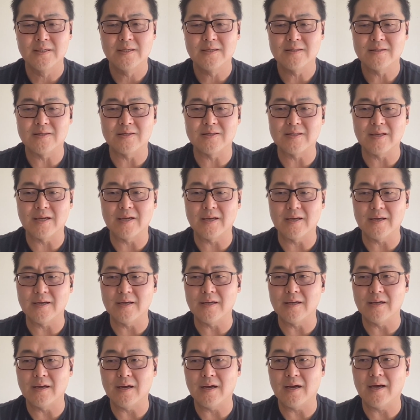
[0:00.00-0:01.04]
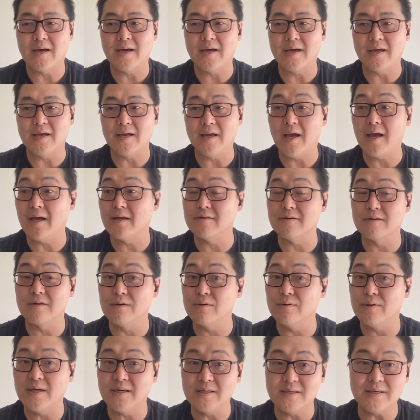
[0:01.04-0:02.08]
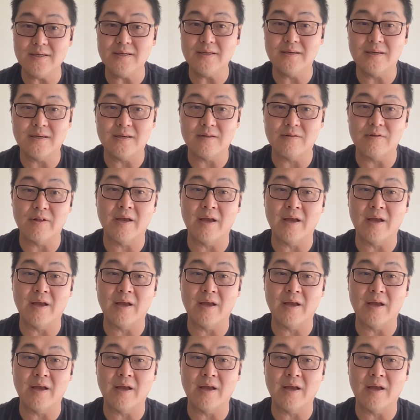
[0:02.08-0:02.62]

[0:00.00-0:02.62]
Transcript: to say, I had no idea.